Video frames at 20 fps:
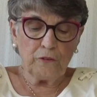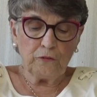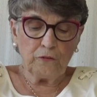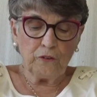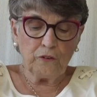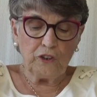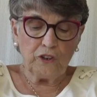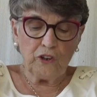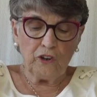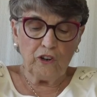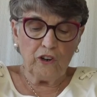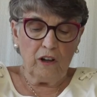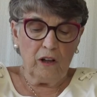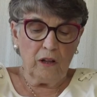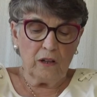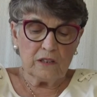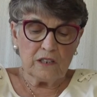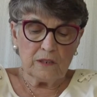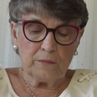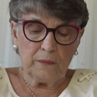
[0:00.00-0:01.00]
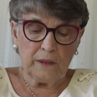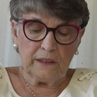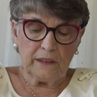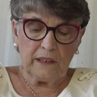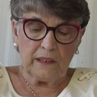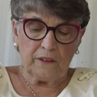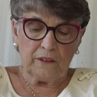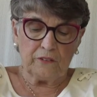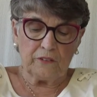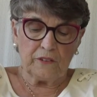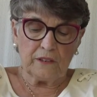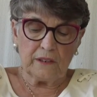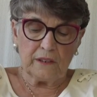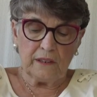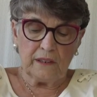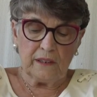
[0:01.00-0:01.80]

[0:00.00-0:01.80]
for your ultimate gift